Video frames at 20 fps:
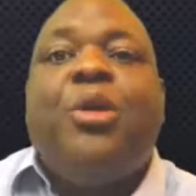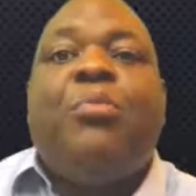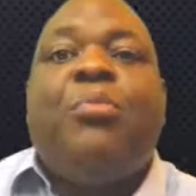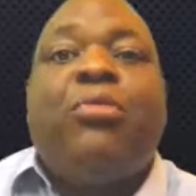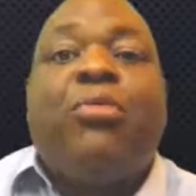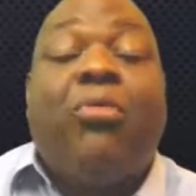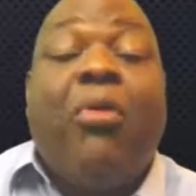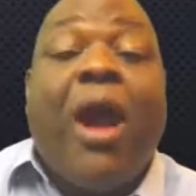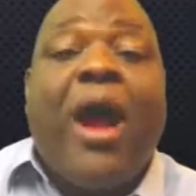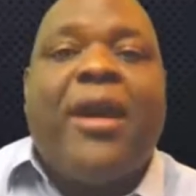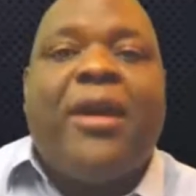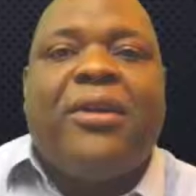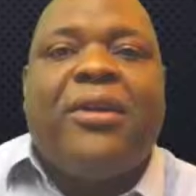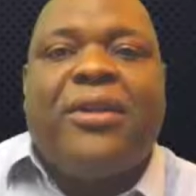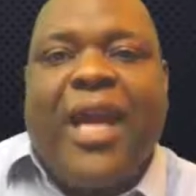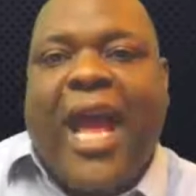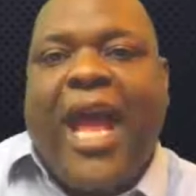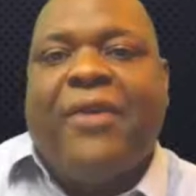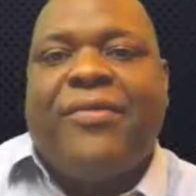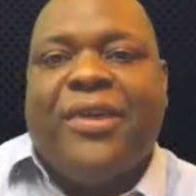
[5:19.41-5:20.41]
prior
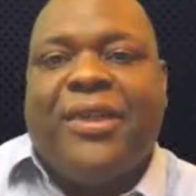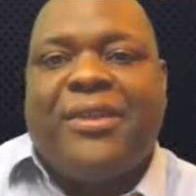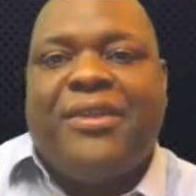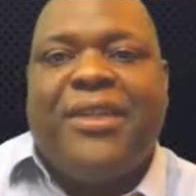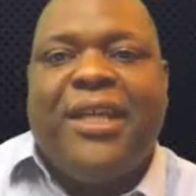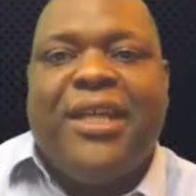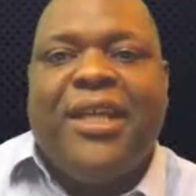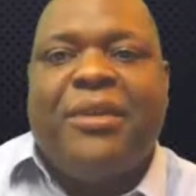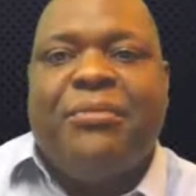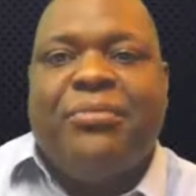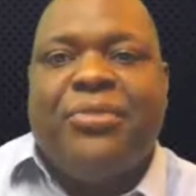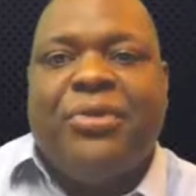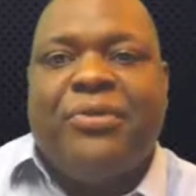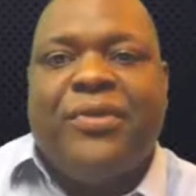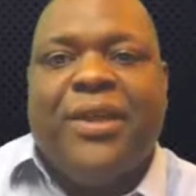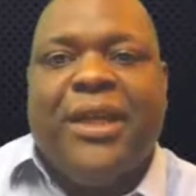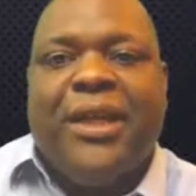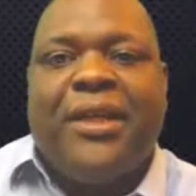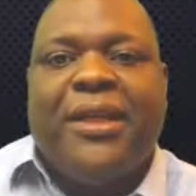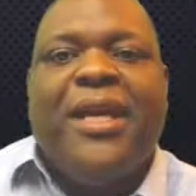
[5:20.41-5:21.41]
to having a tenant
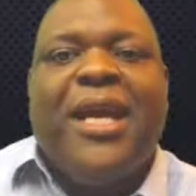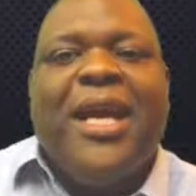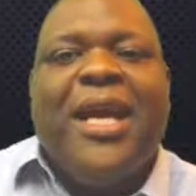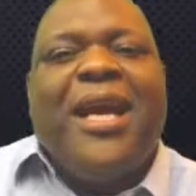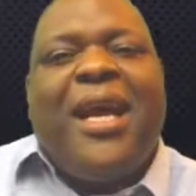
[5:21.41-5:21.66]
move in.